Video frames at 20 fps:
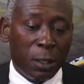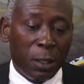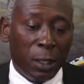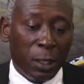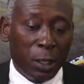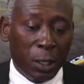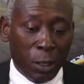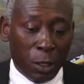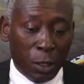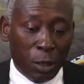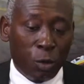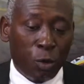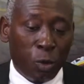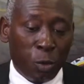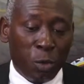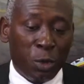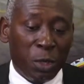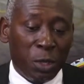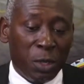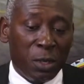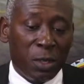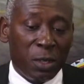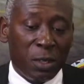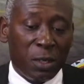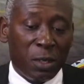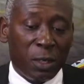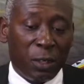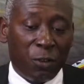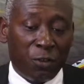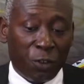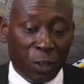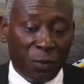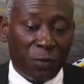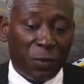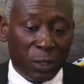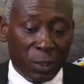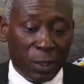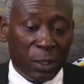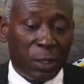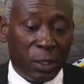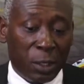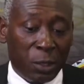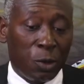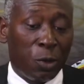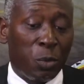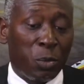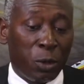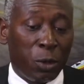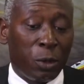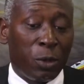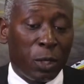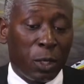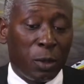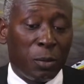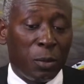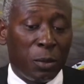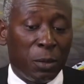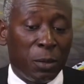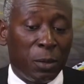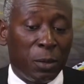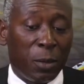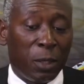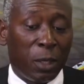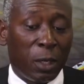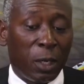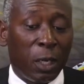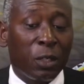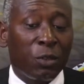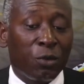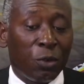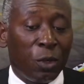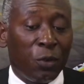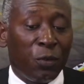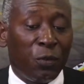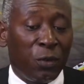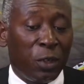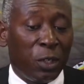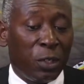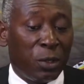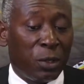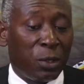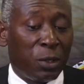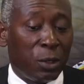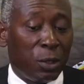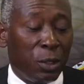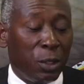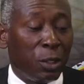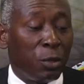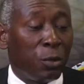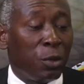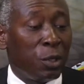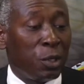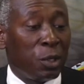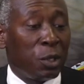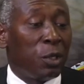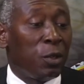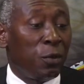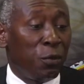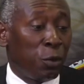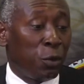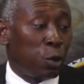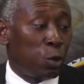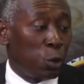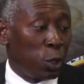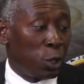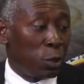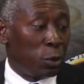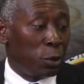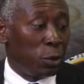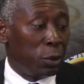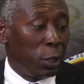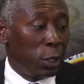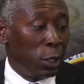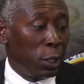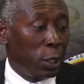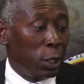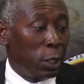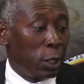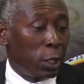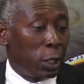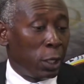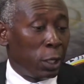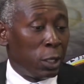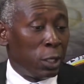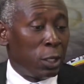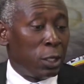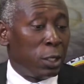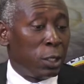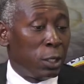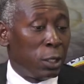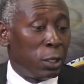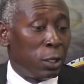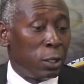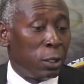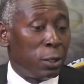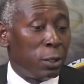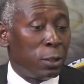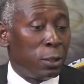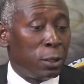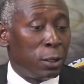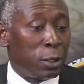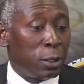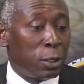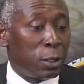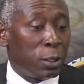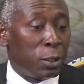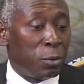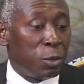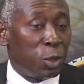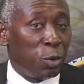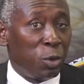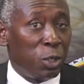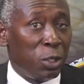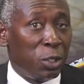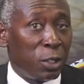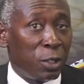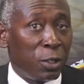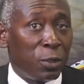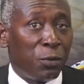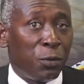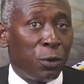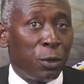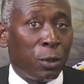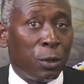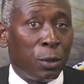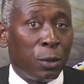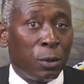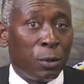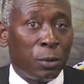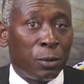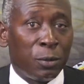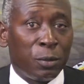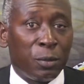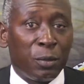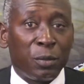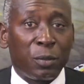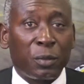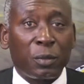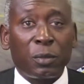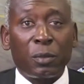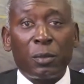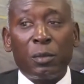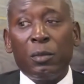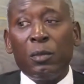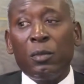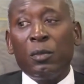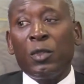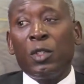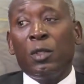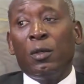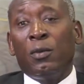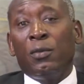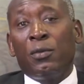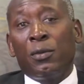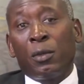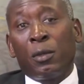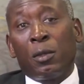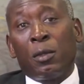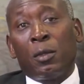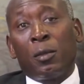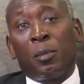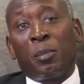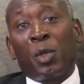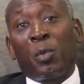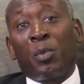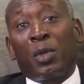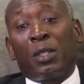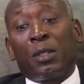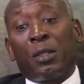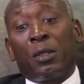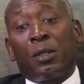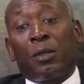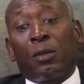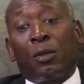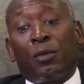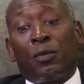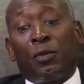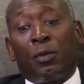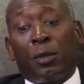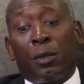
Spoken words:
AEO being a trade facilitation program actually fits into this thing very well. And maybe just for purposes of